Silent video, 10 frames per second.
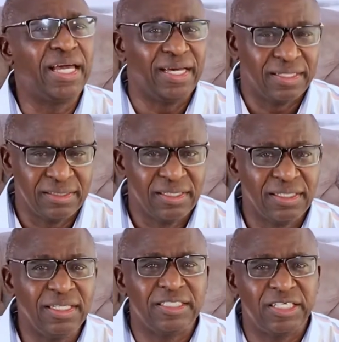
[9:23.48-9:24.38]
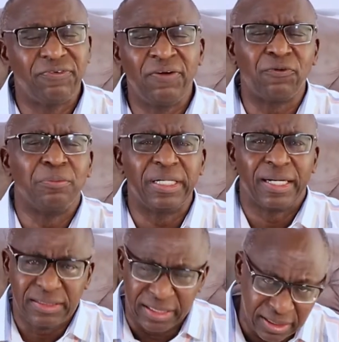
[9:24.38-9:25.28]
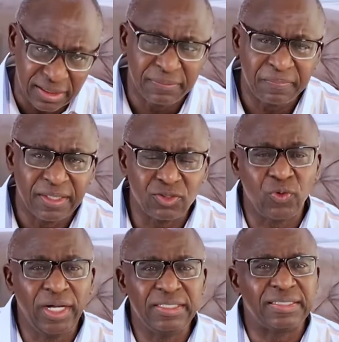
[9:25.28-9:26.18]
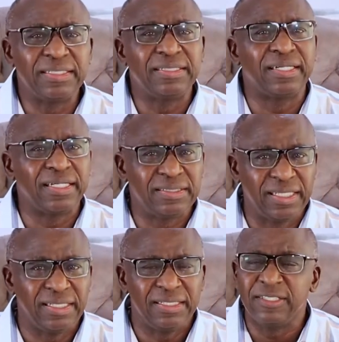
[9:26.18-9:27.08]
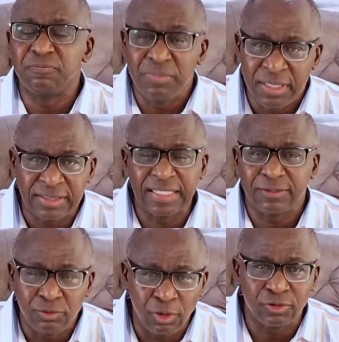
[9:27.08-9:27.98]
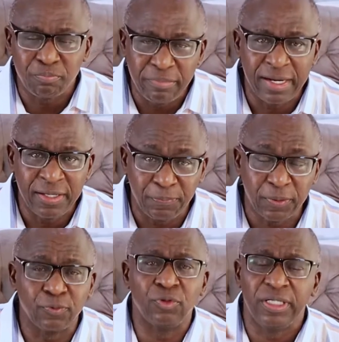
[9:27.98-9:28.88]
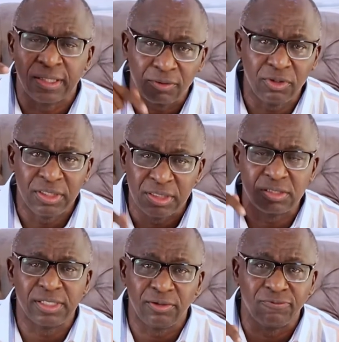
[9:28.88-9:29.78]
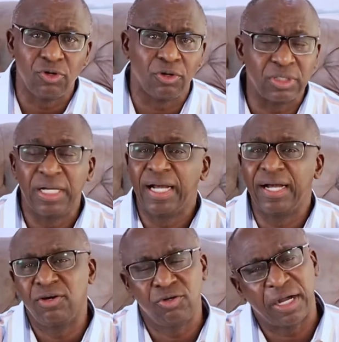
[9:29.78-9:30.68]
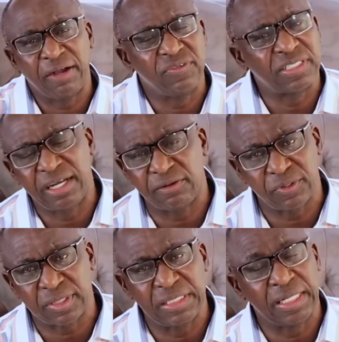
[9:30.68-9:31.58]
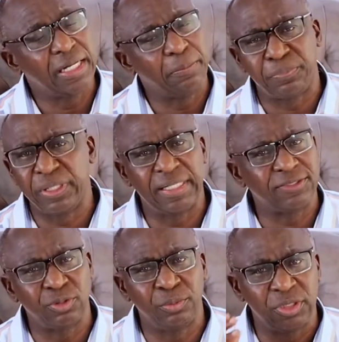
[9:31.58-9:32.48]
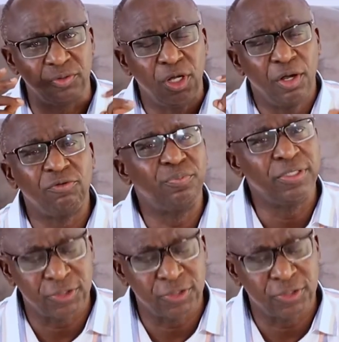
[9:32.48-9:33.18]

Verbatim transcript: gain is different from great gain. So when it says great gain, it means that not many people, including the children of God, are going to have this kind of a thing. And I pray that somebody will be